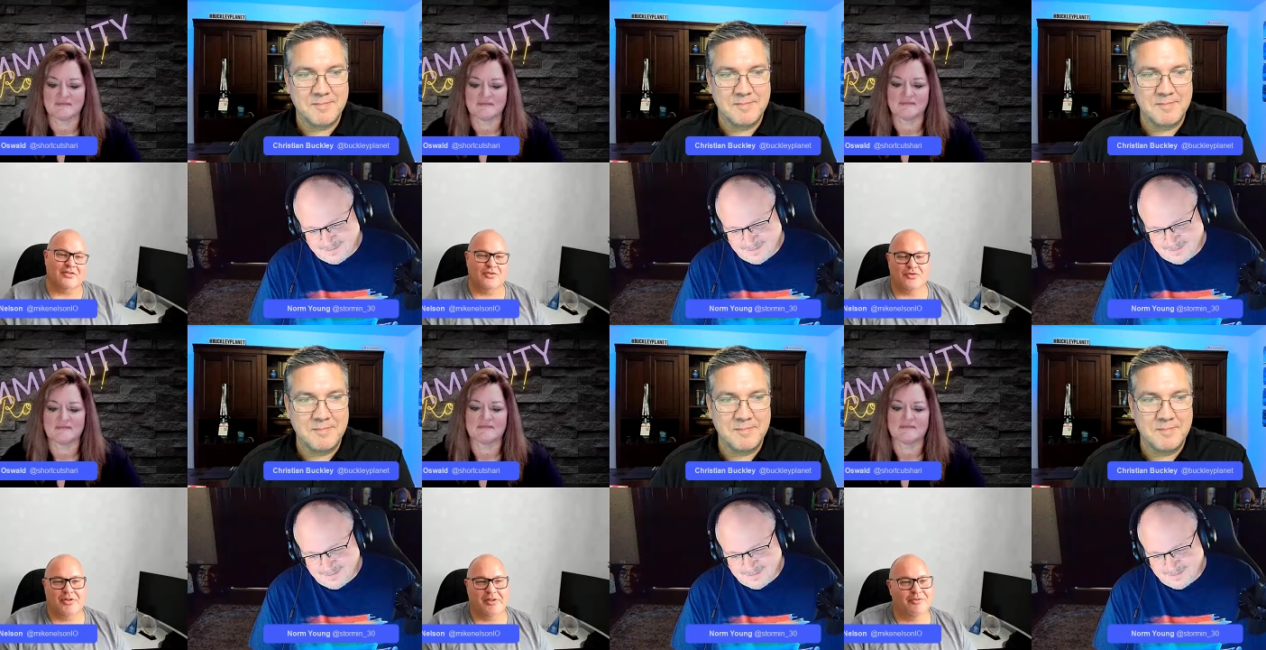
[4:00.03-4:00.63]
Speaker 1: that's
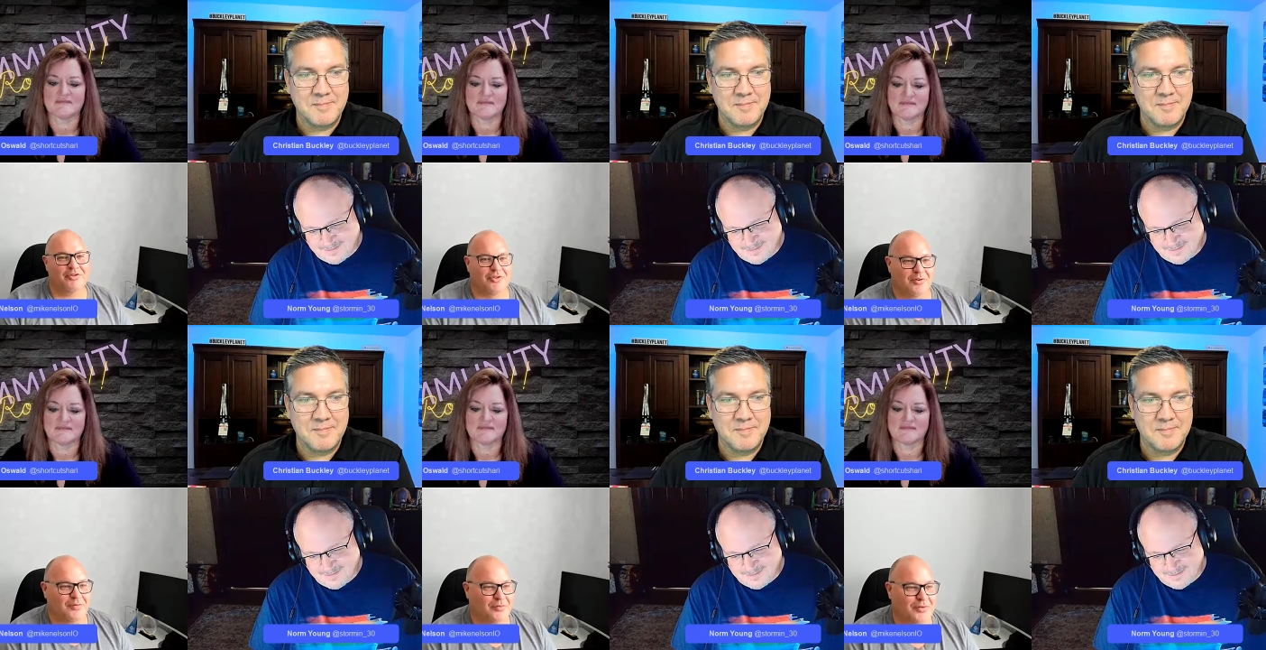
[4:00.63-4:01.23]
usually
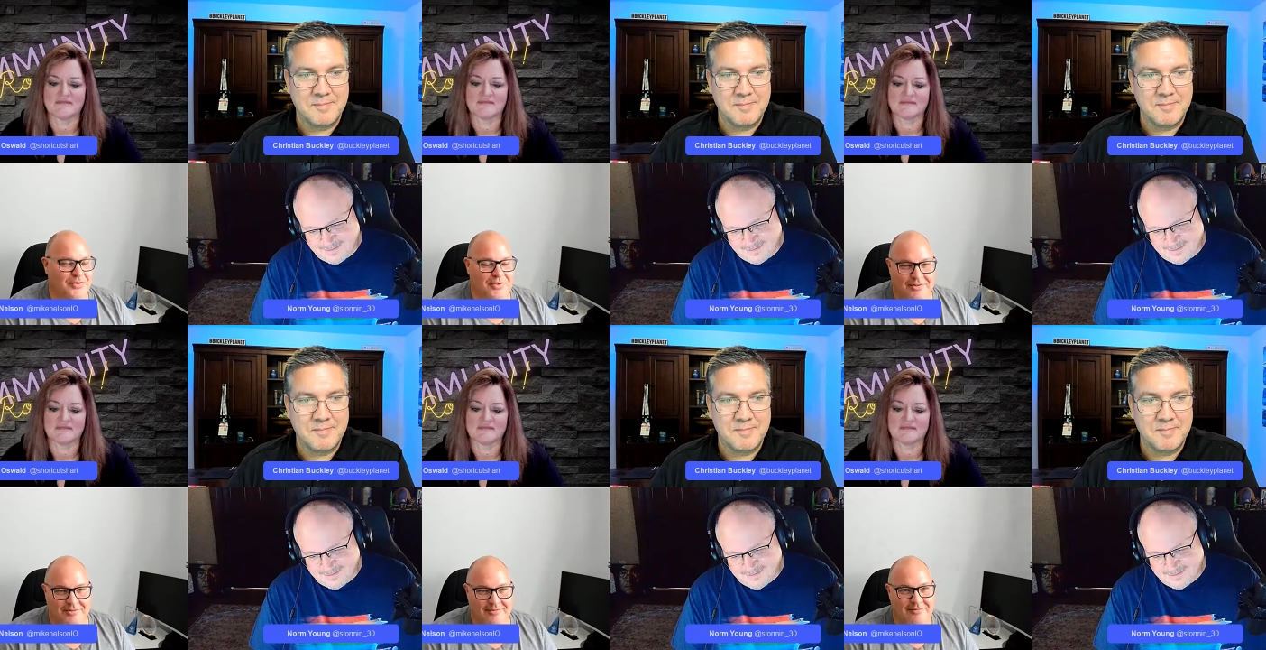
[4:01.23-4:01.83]
reserved for a
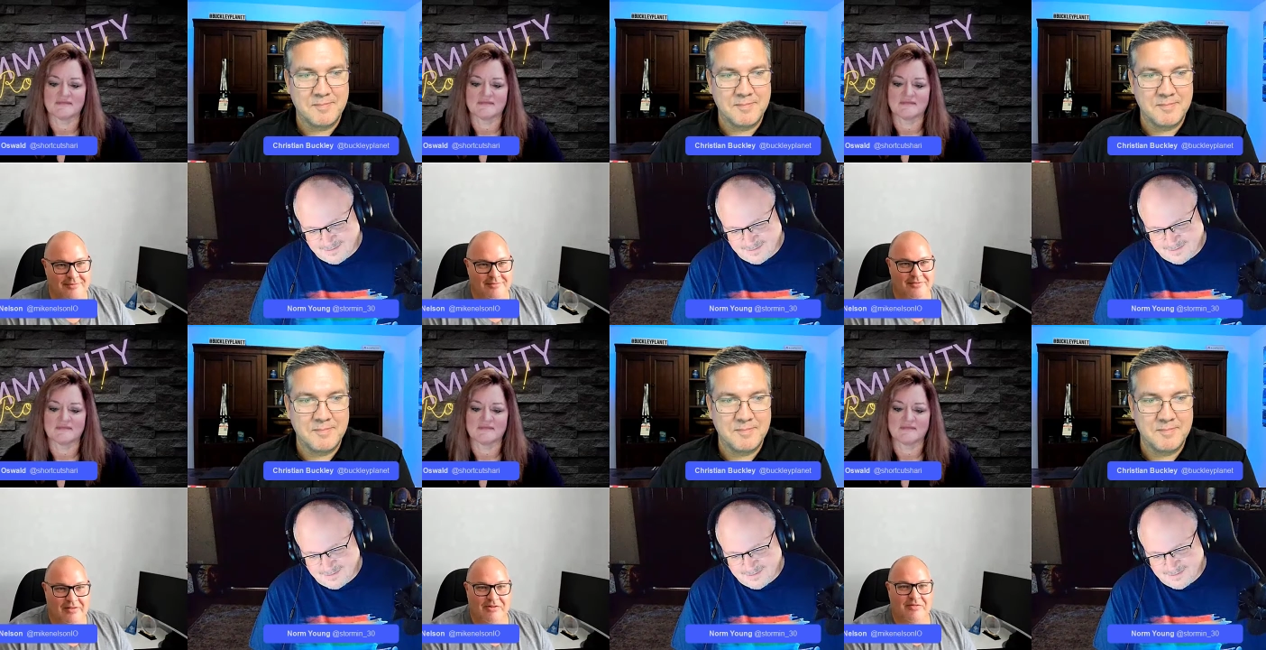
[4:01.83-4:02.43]
certain
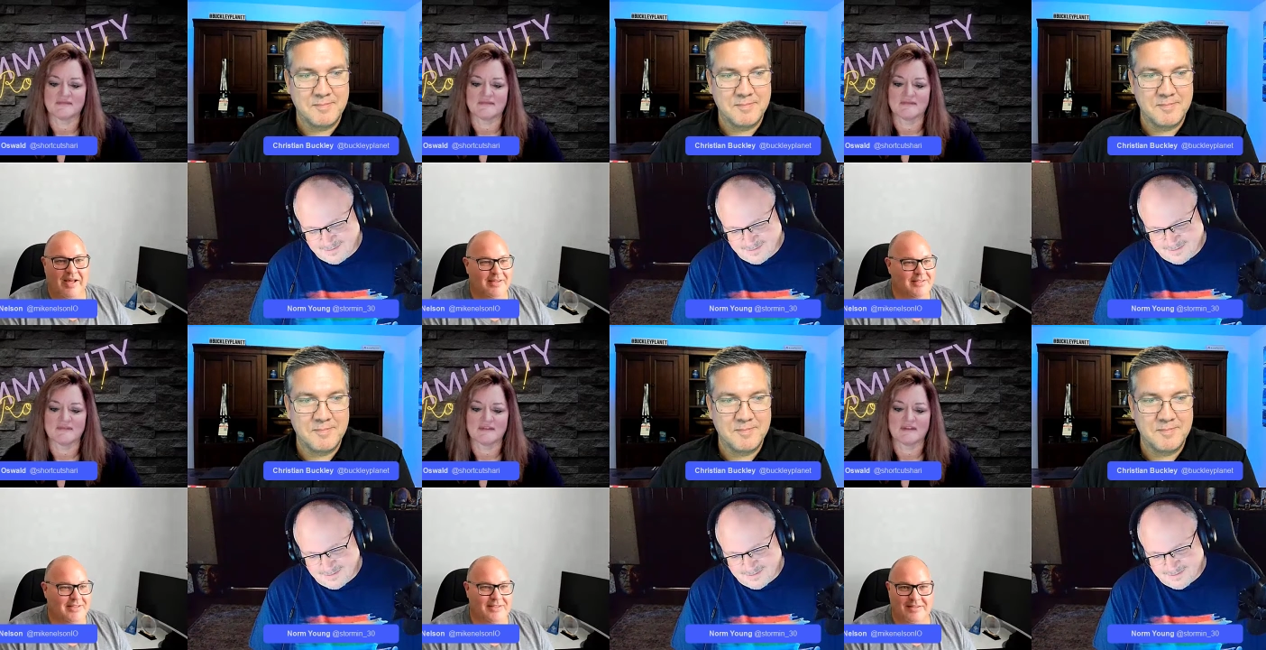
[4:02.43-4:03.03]
level of
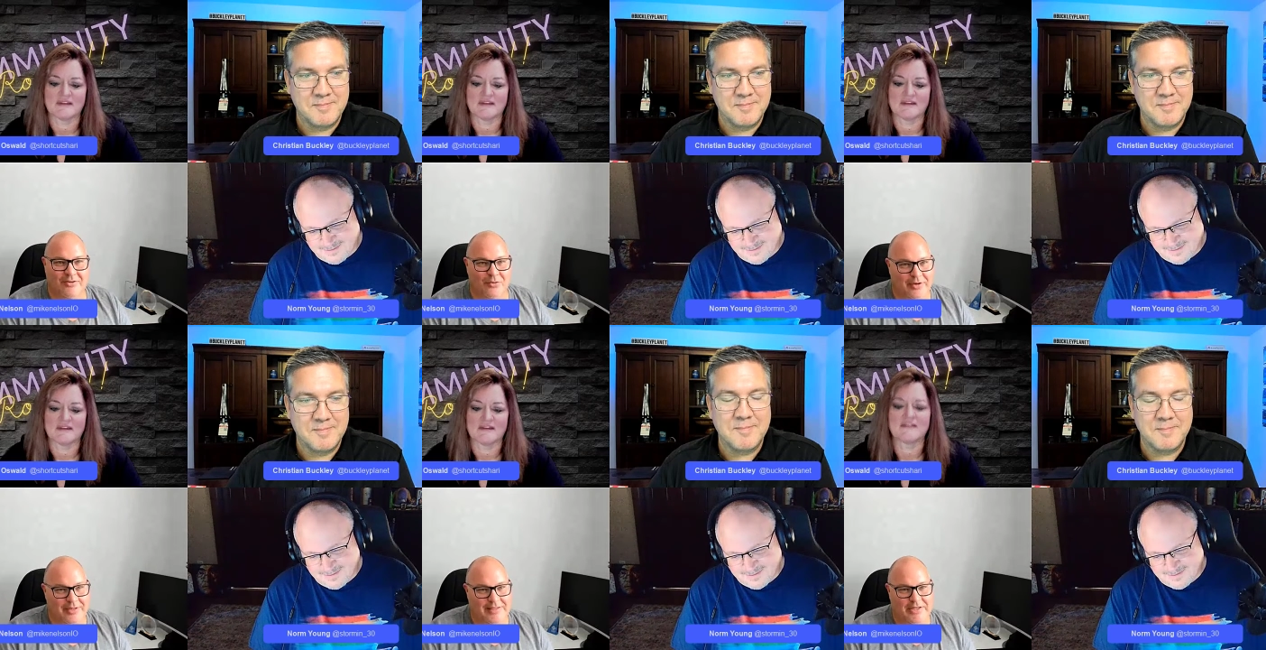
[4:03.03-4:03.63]
access in an
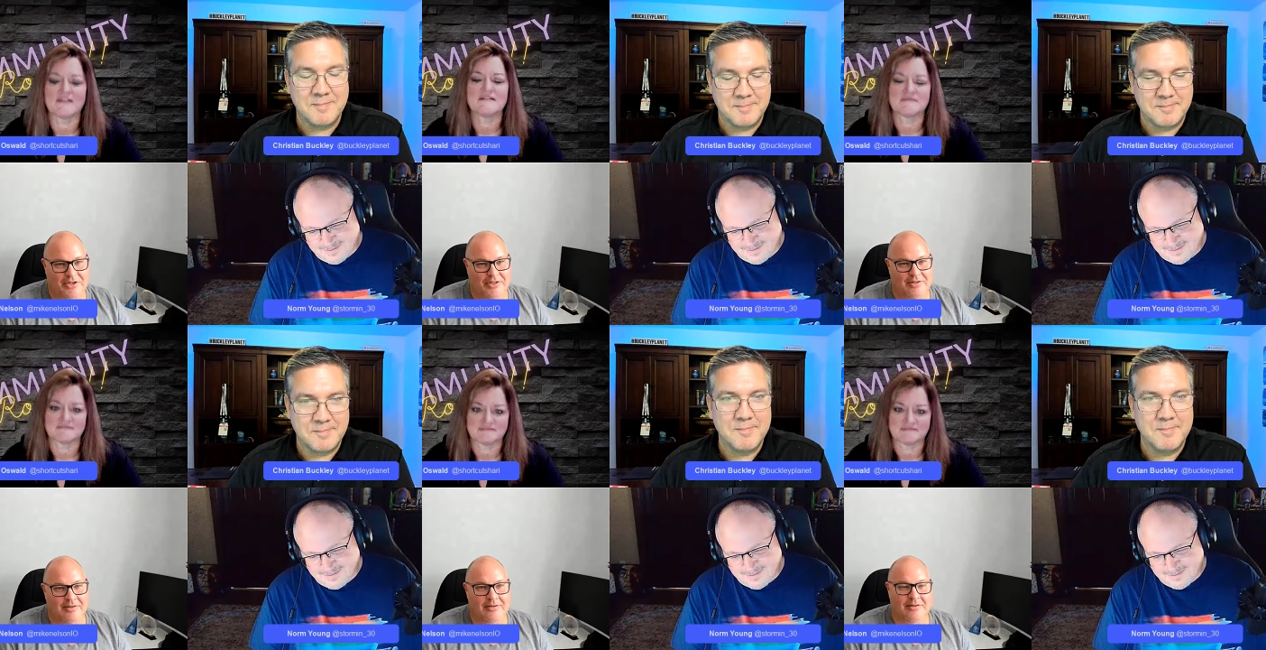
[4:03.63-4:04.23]

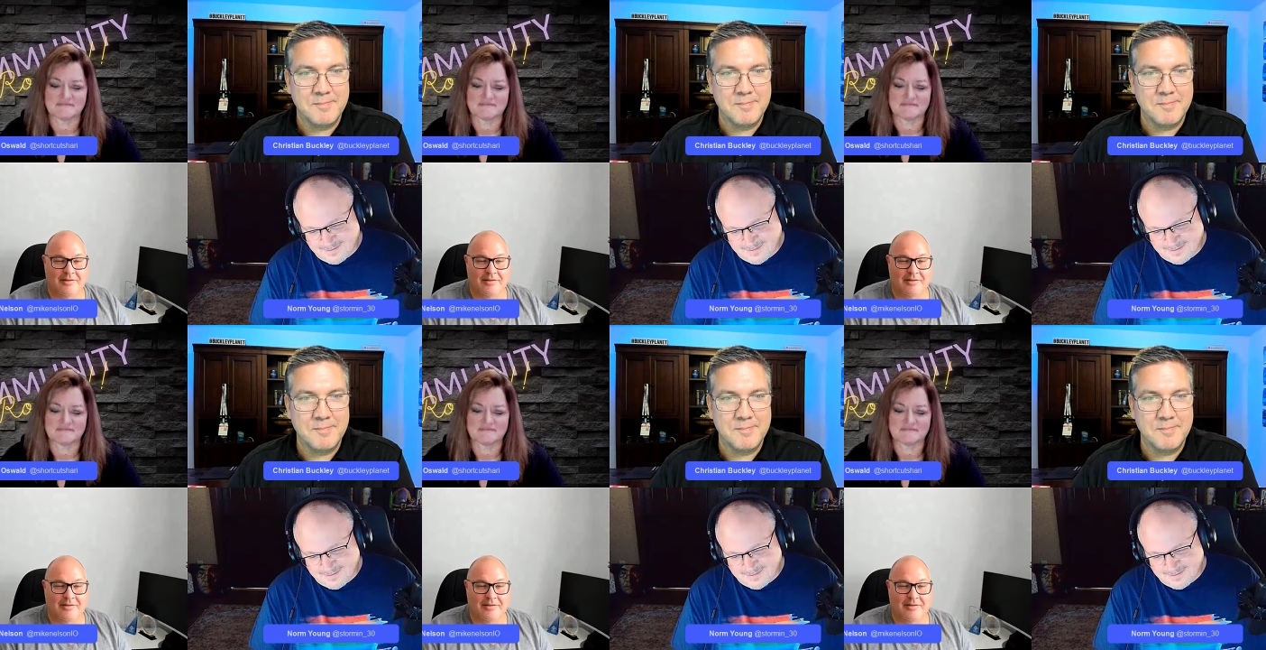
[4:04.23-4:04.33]
organization